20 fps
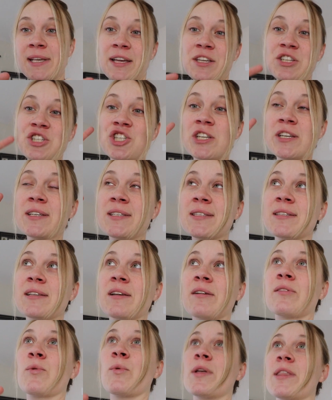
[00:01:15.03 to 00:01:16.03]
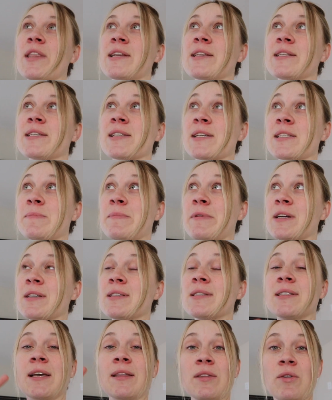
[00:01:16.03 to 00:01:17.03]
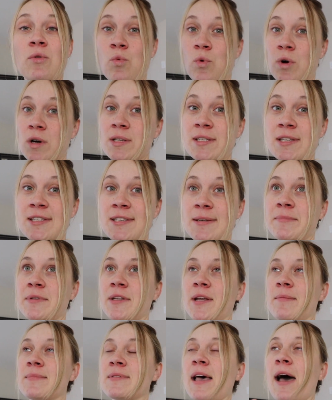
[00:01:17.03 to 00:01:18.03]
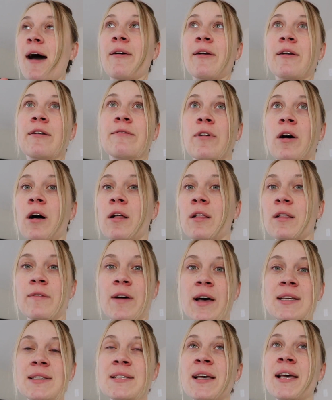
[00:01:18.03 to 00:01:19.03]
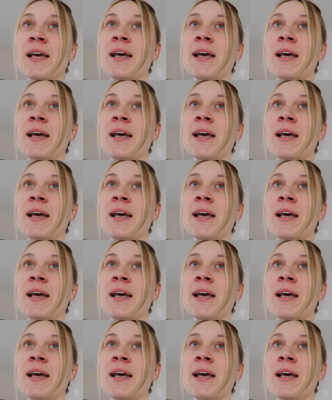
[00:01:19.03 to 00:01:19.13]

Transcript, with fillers: and she is still the one that is experiencing the worst symptoms out of all of us.